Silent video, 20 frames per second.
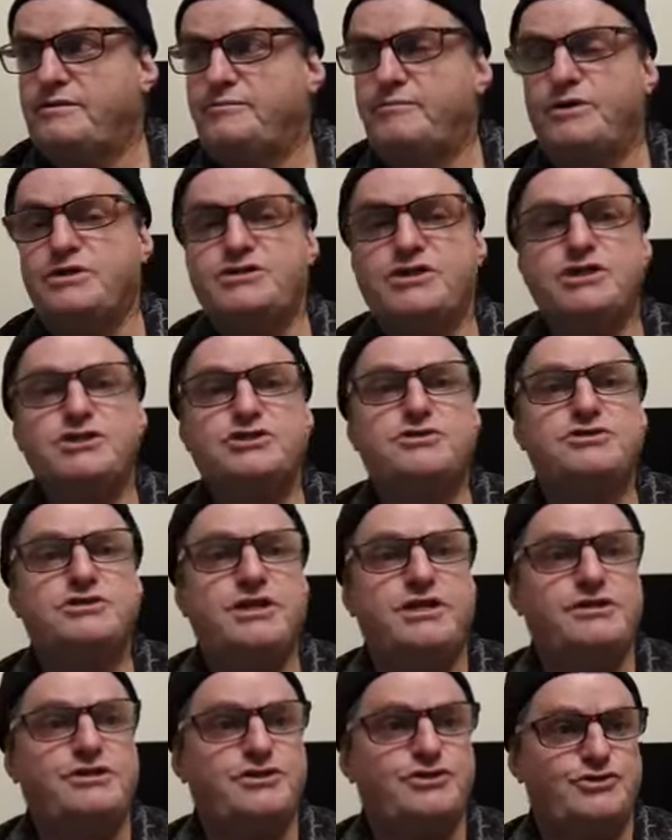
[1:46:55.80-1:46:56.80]
But just because
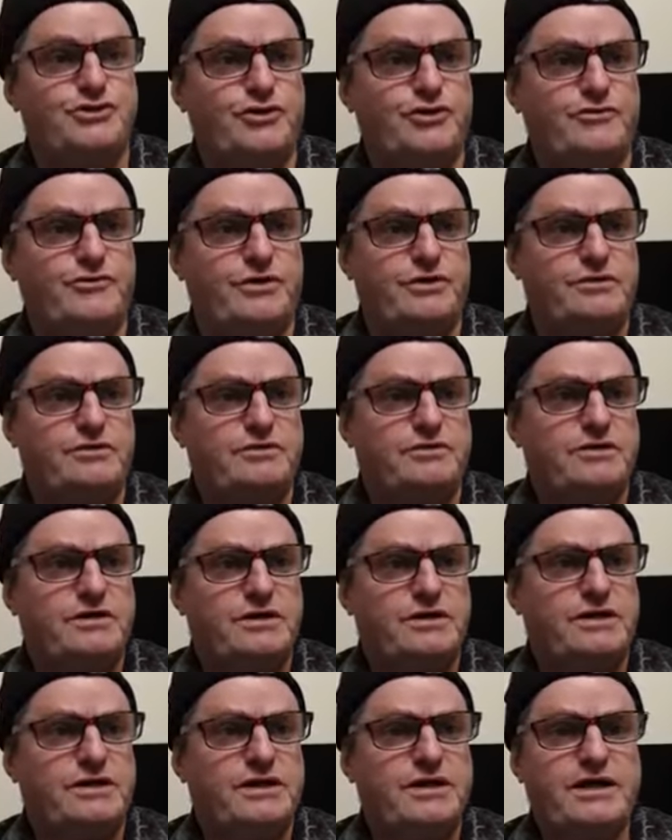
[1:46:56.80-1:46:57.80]
they deserve it,
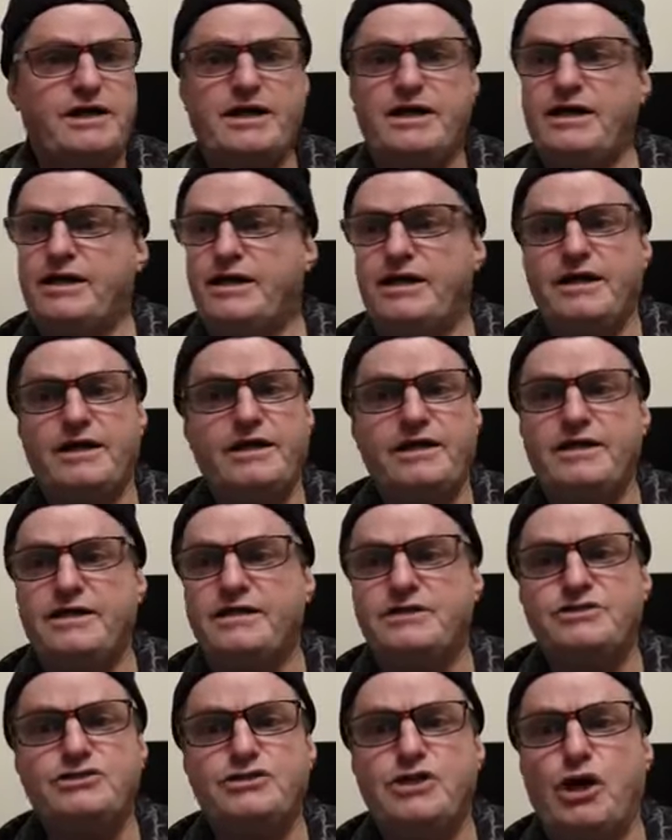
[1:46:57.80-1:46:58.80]

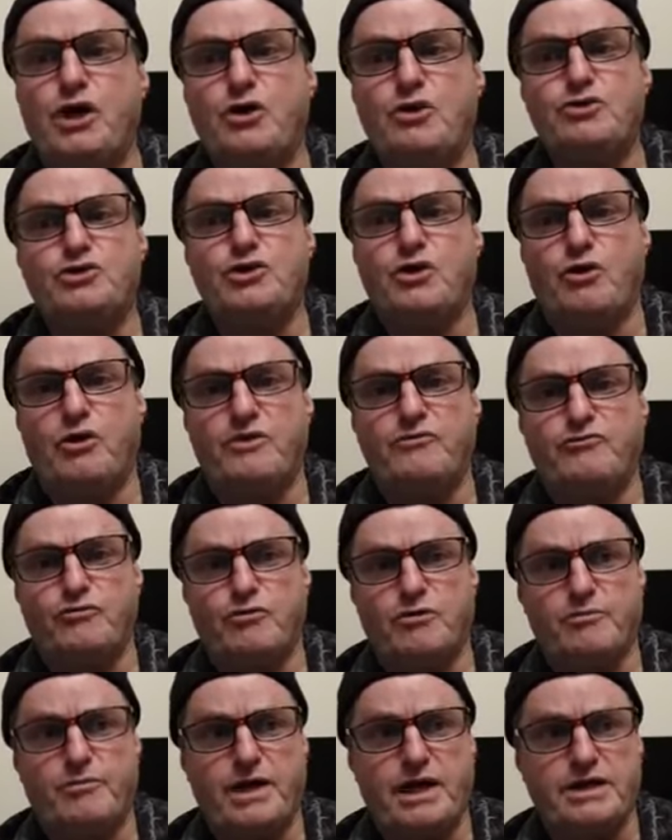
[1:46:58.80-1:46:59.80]
it's no time
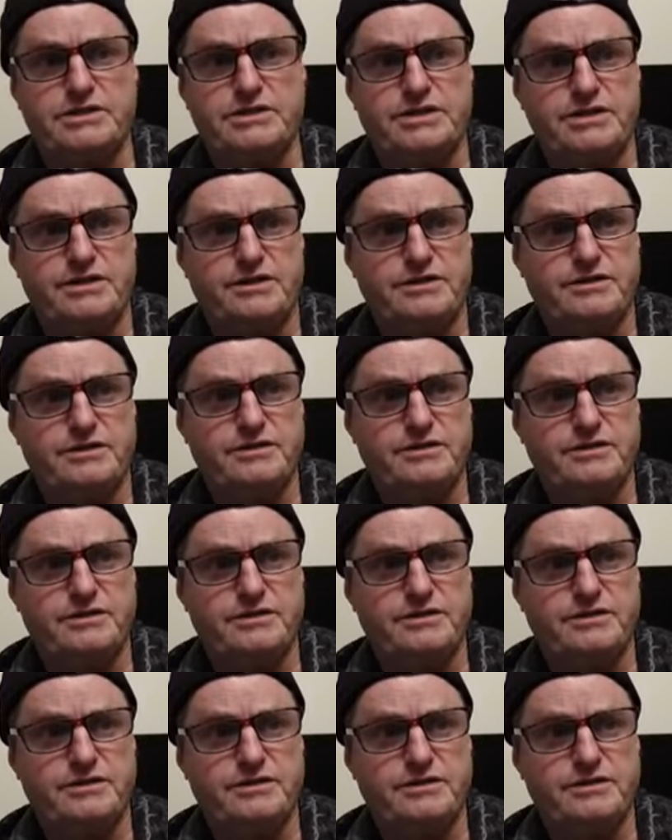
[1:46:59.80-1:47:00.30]
for a party.